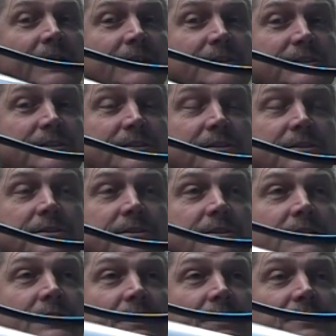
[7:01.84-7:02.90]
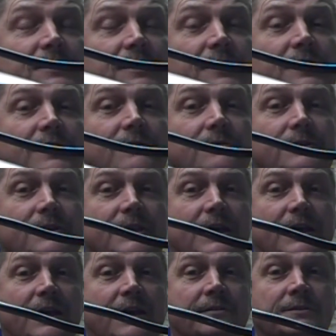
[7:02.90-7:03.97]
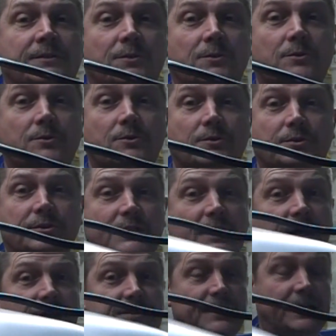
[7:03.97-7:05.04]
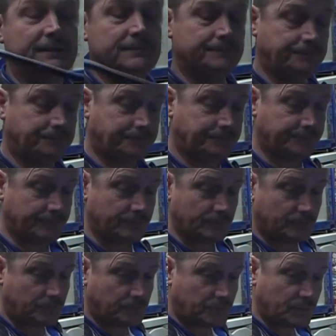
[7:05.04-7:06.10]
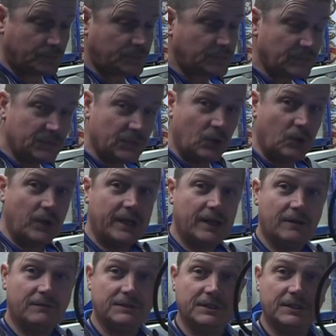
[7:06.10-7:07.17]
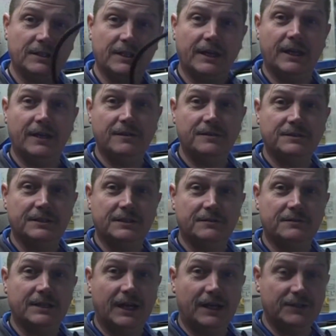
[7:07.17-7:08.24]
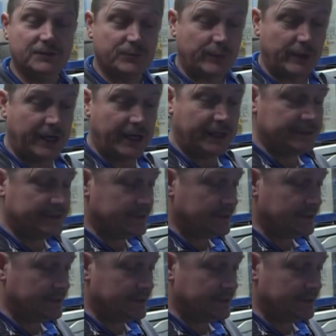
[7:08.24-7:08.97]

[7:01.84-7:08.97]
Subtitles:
this, diluted down, or star sand. It's already obviously got the hose and the little garden sprayer.